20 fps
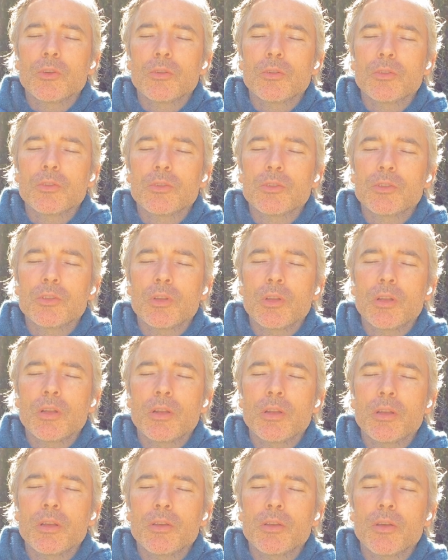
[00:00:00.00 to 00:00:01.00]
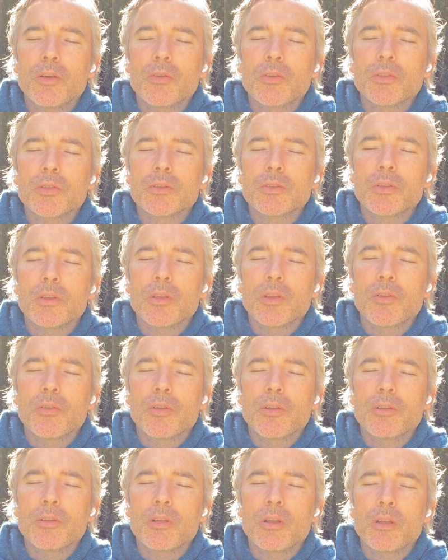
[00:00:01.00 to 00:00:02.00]
Just gently noticing your
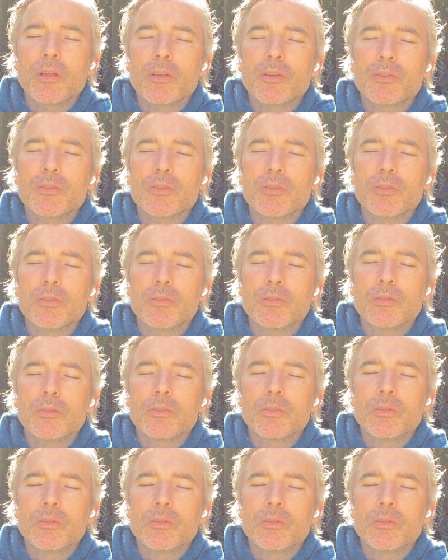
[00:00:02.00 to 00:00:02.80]
inhalation